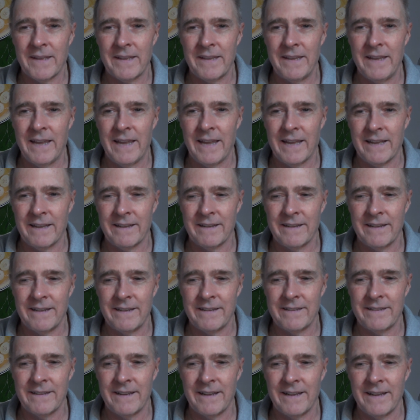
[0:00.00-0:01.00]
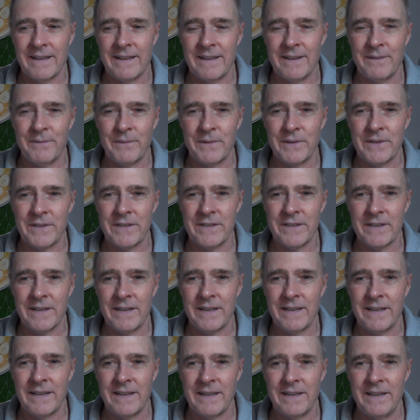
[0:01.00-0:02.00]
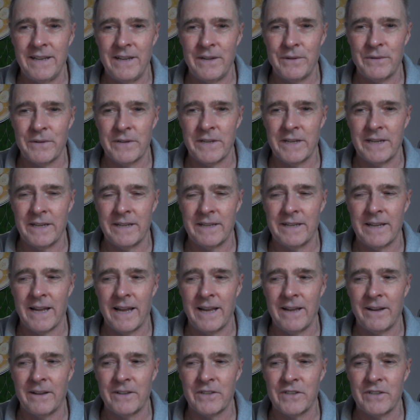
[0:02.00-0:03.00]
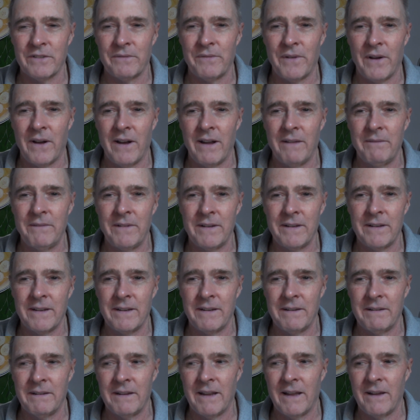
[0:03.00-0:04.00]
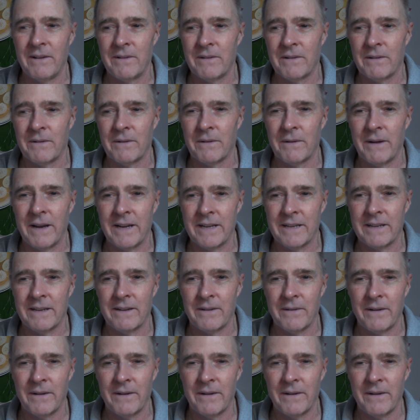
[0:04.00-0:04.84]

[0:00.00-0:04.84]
yeah, it was an interesting day. I survived it, and no great